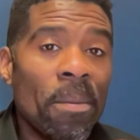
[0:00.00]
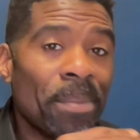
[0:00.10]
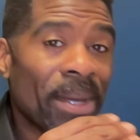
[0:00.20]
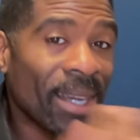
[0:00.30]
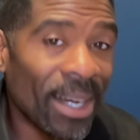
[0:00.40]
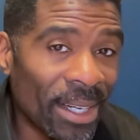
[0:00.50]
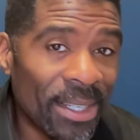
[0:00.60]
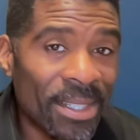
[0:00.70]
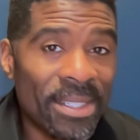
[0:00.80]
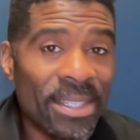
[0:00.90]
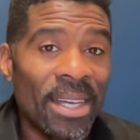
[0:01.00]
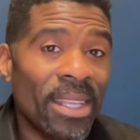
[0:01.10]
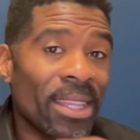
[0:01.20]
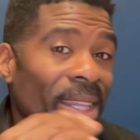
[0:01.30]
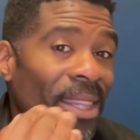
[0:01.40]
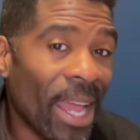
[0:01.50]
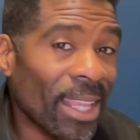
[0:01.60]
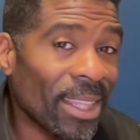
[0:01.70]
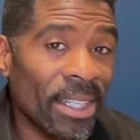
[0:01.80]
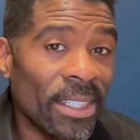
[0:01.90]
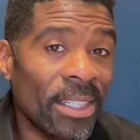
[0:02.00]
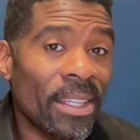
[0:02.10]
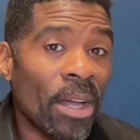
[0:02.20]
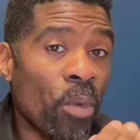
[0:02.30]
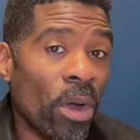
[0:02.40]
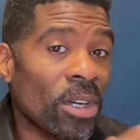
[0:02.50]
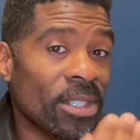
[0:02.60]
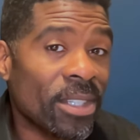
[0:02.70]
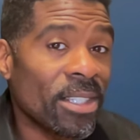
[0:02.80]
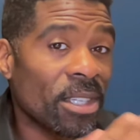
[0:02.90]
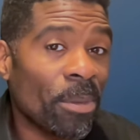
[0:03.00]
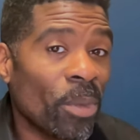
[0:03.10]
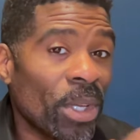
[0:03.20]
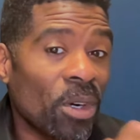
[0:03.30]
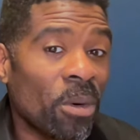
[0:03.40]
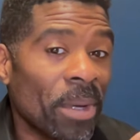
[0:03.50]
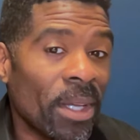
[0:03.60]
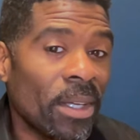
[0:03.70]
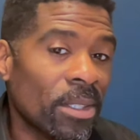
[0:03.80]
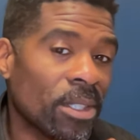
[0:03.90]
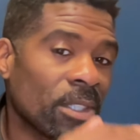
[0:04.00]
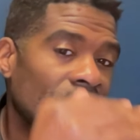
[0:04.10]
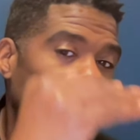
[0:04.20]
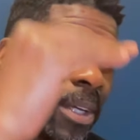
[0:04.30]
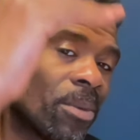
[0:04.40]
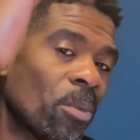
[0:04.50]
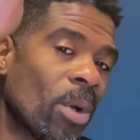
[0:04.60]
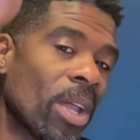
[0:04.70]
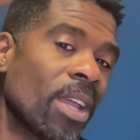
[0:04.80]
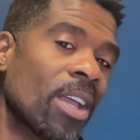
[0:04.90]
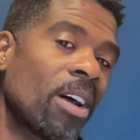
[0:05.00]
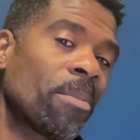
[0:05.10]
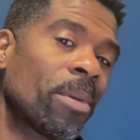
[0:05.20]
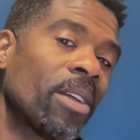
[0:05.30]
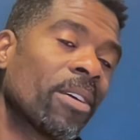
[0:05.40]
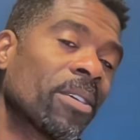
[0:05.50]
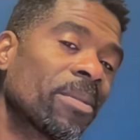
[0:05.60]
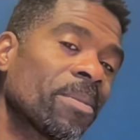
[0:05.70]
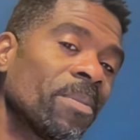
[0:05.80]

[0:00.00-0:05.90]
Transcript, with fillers: because the likelihood that we're going to say something we don't mean just went way up here.